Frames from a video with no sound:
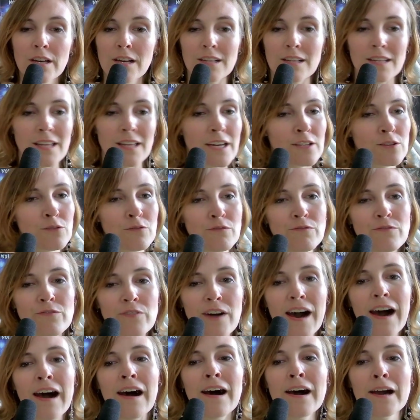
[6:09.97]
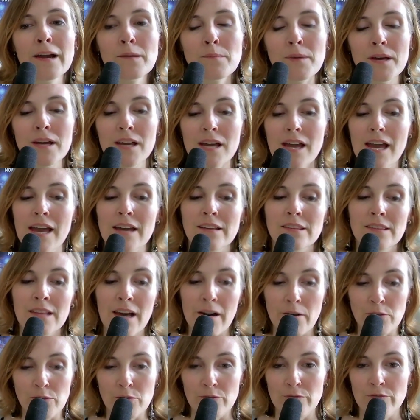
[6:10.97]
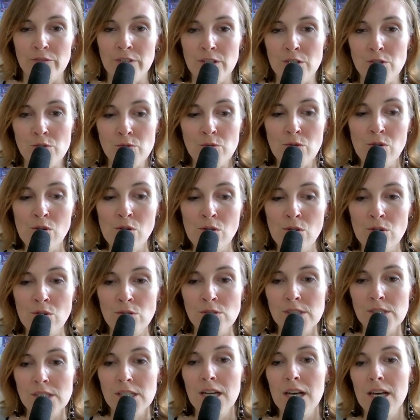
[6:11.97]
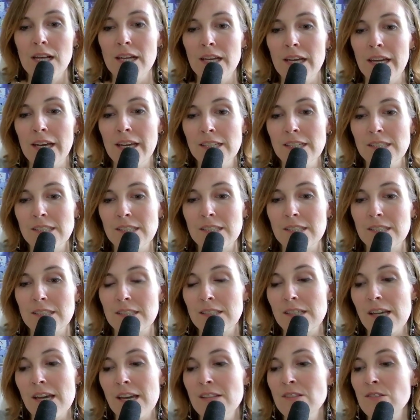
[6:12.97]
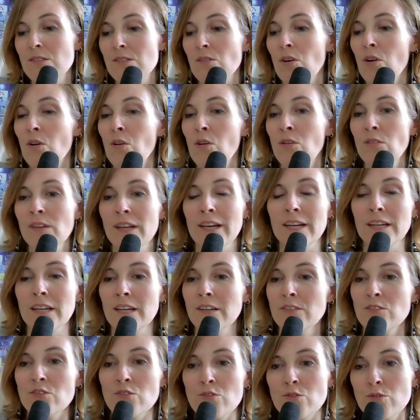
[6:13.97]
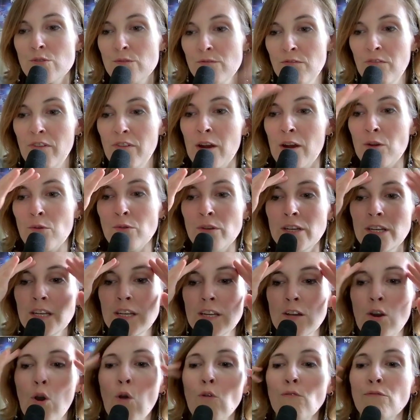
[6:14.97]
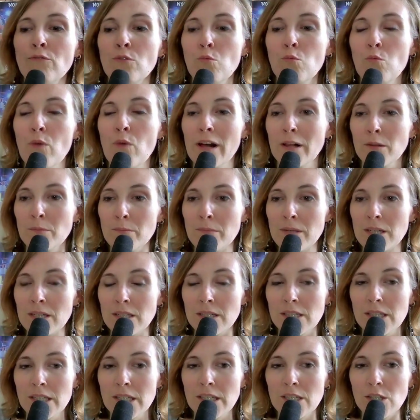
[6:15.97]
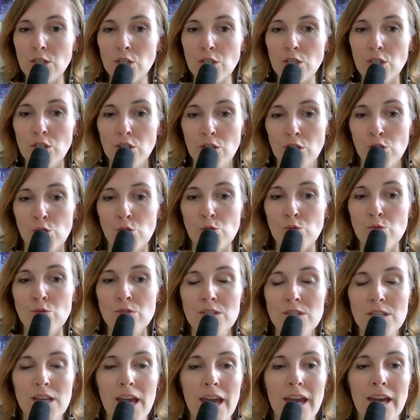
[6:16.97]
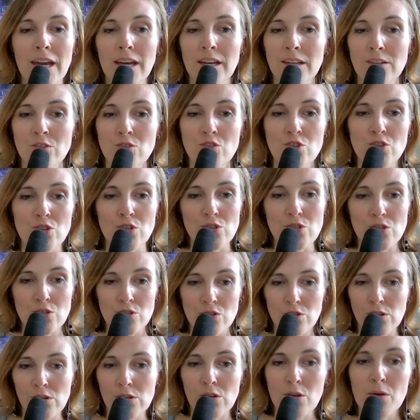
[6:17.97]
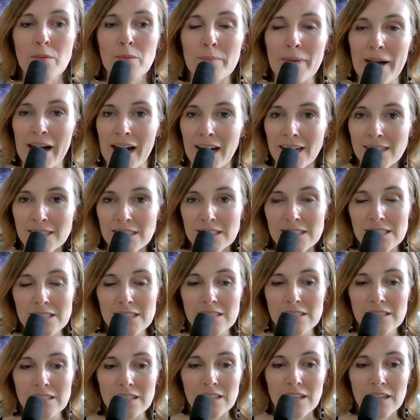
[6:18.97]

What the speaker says: like the vibe and now the visuals, it's all like, it's just very overwhelmingly cute and just the best.